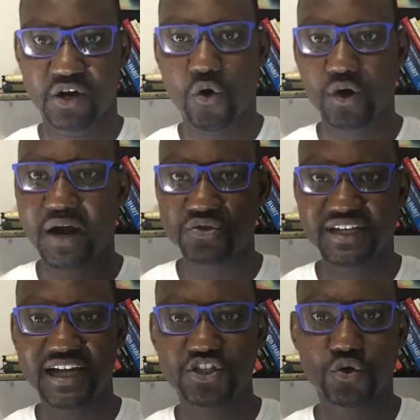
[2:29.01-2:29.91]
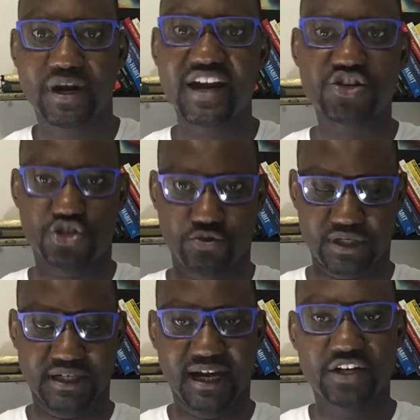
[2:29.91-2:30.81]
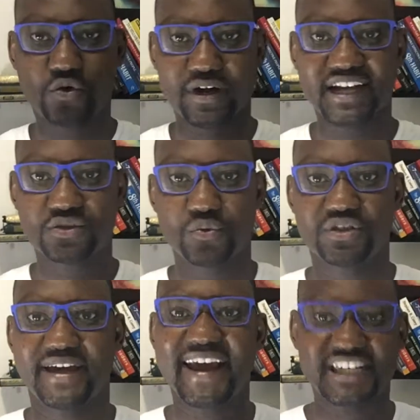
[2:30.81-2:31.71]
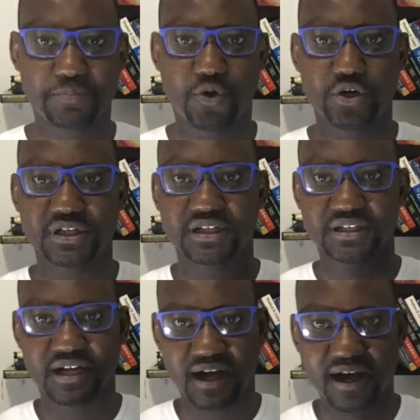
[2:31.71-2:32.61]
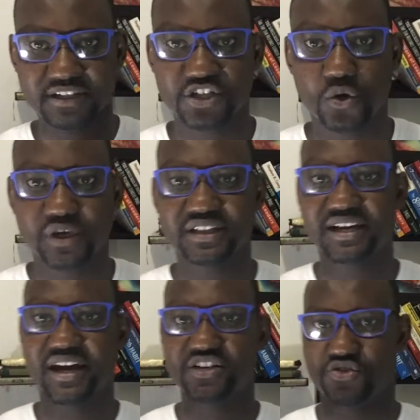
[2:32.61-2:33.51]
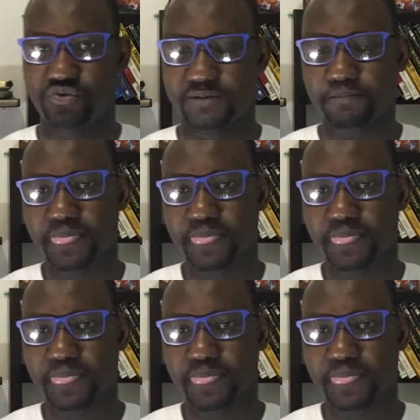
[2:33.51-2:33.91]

or outside your industry and connect with the expert, in that industry.